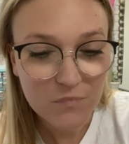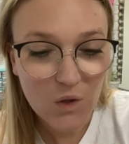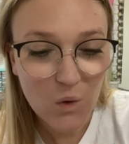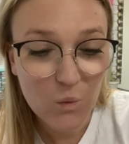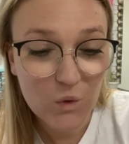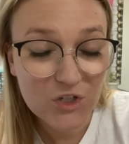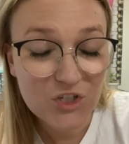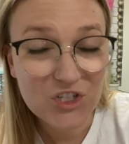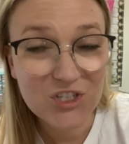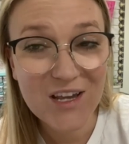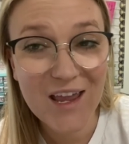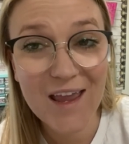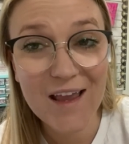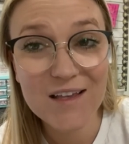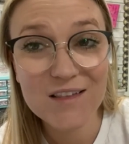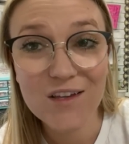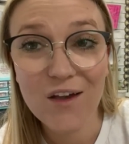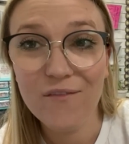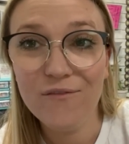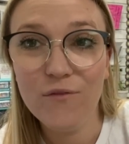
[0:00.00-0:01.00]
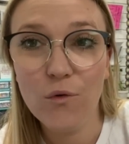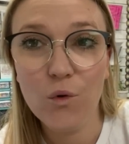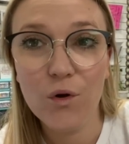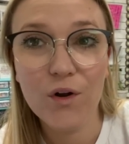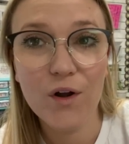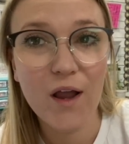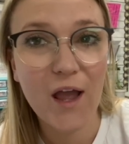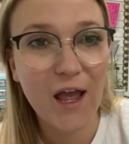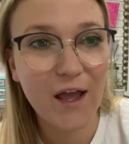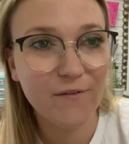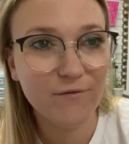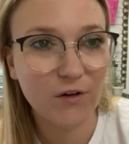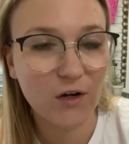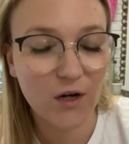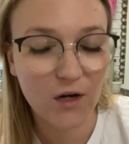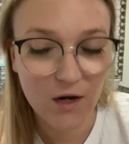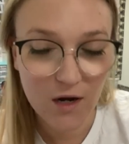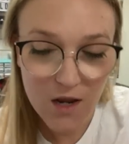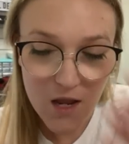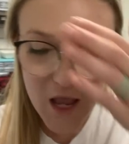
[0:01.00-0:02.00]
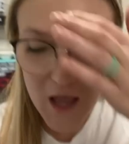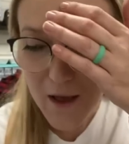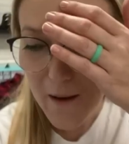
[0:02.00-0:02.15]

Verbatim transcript: which takes forever.